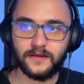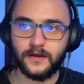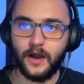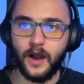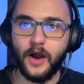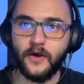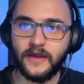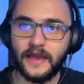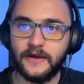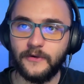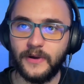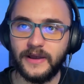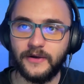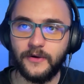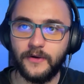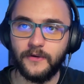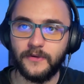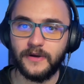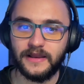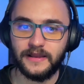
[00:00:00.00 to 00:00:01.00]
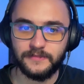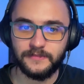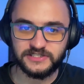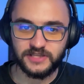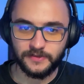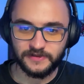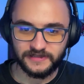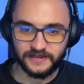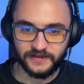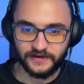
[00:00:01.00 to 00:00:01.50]
Okay, wait, let me
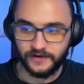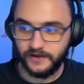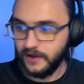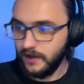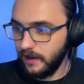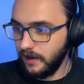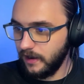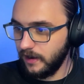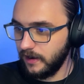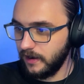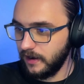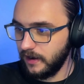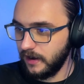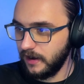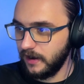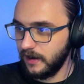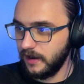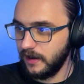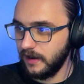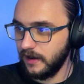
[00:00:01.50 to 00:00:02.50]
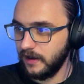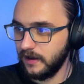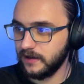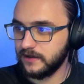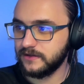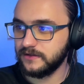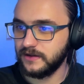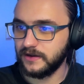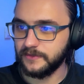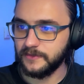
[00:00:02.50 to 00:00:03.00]
stop it here.
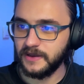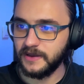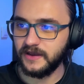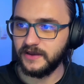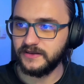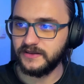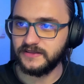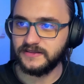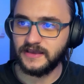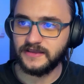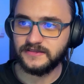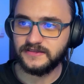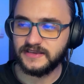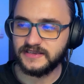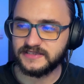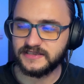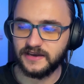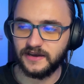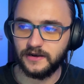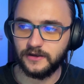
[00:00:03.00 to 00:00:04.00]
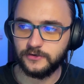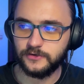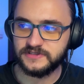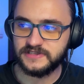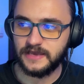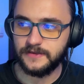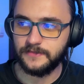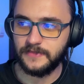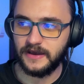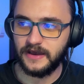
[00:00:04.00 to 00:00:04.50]
Ermine, and then this girl whose
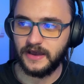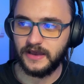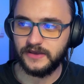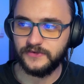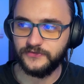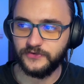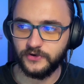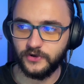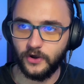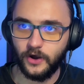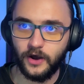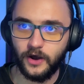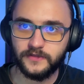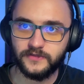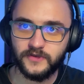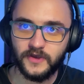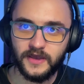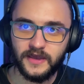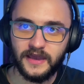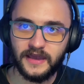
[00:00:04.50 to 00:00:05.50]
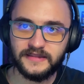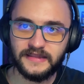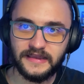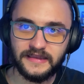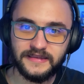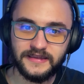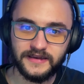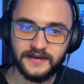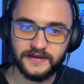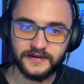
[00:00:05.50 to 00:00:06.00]
name I forgot. And then
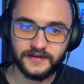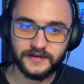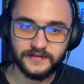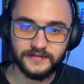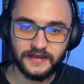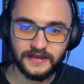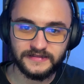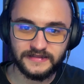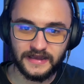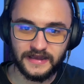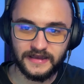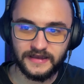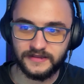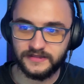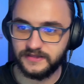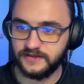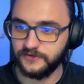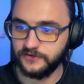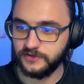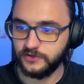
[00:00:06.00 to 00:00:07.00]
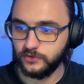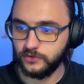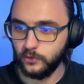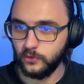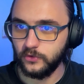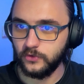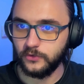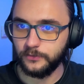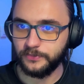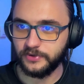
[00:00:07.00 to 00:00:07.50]
Kieran, and then the
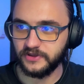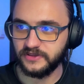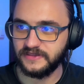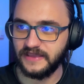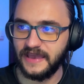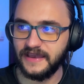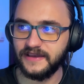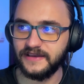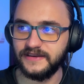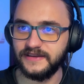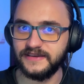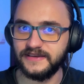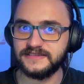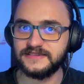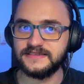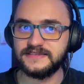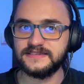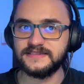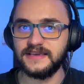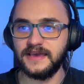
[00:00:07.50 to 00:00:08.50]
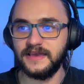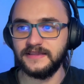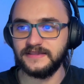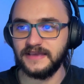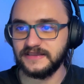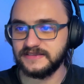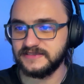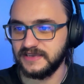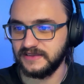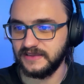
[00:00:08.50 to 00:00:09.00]
two protagonists. And
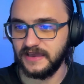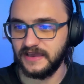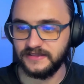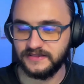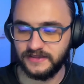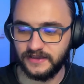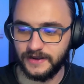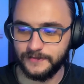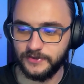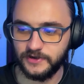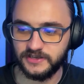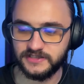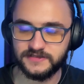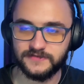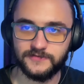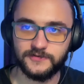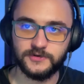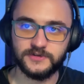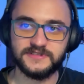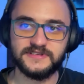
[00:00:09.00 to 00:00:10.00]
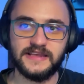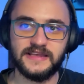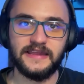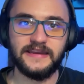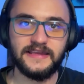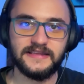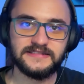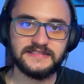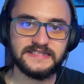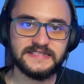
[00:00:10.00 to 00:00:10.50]
that's it. And Terrapagos, of course, in
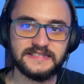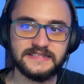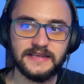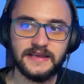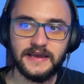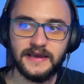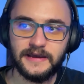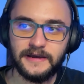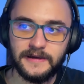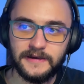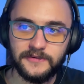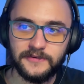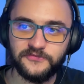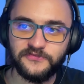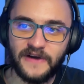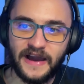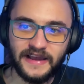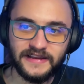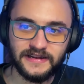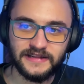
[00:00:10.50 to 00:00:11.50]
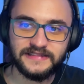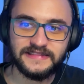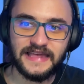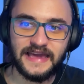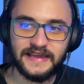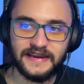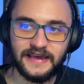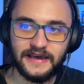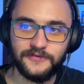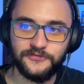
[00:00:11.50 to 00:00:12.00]
its final
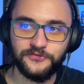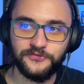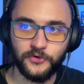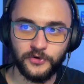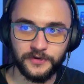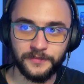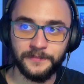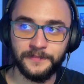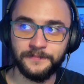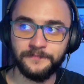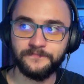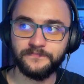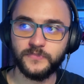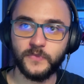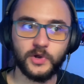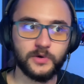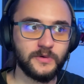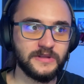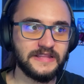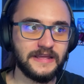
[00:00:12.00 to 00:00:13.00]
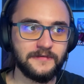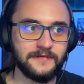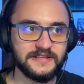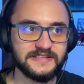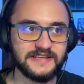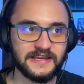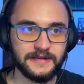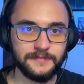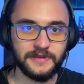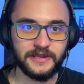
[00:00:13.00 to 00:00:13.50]
Terra form, or whatever
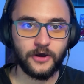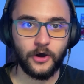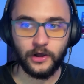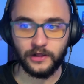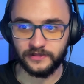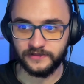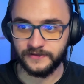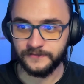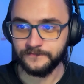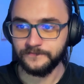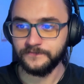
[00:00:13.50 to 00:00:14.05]
it's gonna be called.